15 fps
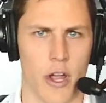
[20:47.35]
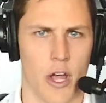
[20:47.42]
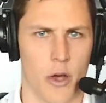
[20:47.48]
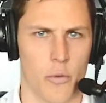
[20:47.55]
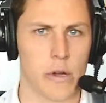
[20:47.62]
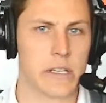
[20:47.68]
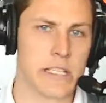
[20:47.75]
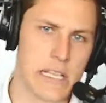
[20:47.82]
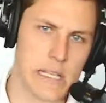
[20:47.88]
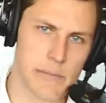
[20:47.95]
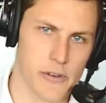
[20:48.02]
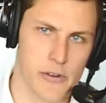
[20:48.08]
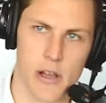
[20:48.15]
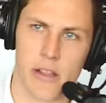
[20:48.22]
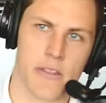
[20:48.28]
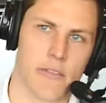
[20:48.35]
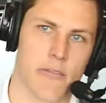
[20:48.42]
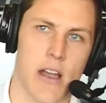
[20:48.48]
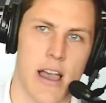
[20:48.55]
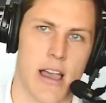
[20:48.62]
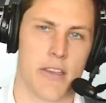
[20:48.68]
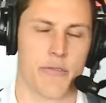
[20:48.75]
what teams are on the
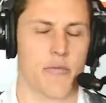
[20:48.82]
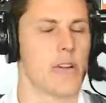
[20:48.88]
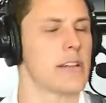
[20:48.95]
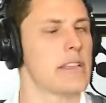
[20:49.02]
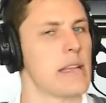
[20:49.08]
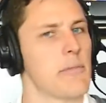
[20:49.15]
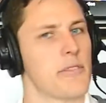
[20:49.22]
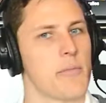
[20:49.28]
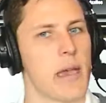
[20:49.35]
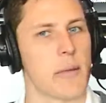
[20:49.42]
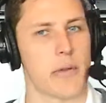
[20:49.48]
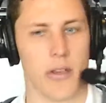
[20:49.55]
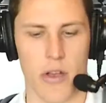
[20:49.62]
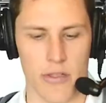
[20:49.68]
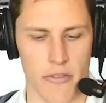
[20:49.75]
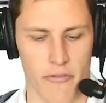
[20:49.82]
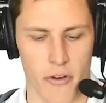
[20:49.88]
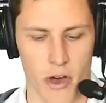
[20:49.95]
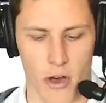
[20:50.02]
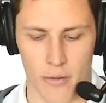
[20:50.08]
rise, what teams may be on the fall,